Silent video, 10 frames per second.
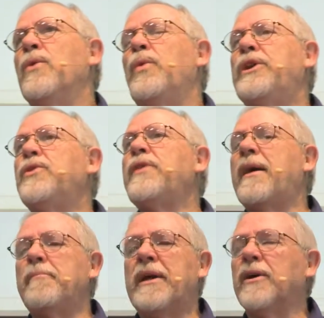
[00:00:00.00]
We do
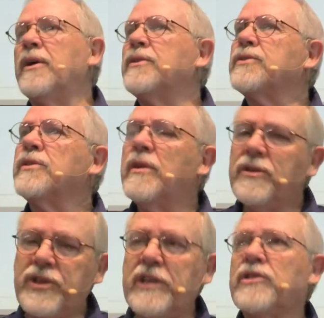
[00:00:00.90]
that because
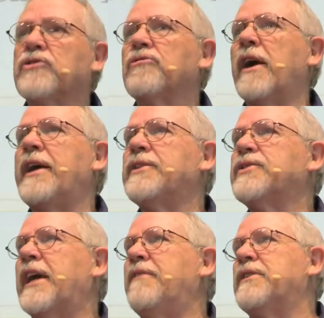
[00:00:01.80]
Jesus
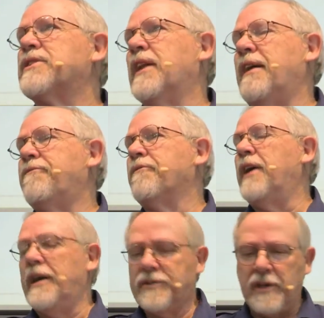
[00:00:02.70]
Christ gave his life
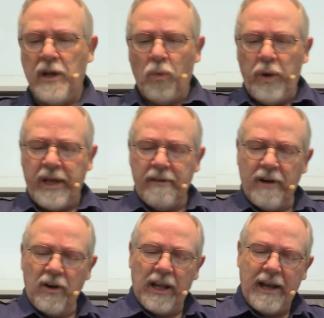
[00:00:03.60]
for us. We
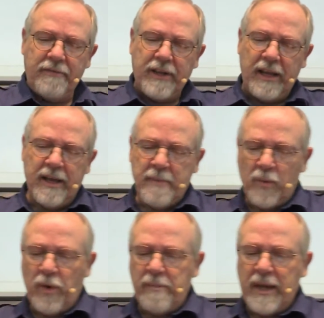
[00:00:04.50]
give our life to him,
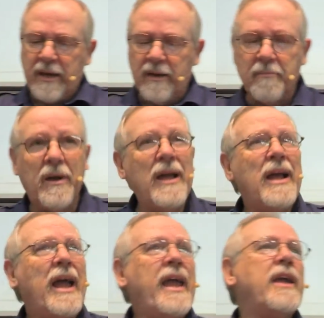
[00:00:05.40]
and we become
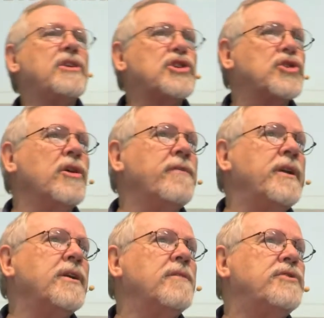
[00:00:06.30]
a
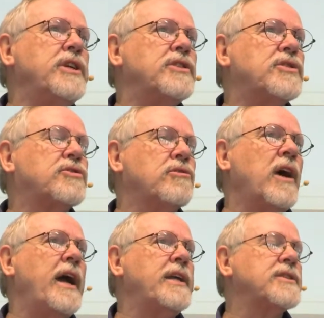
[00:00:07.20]
servant of Jesus
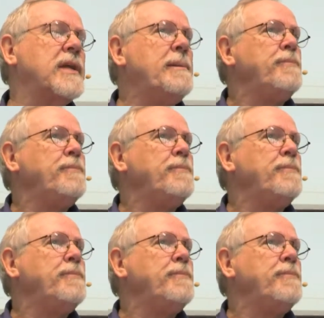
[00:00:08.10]
Christ.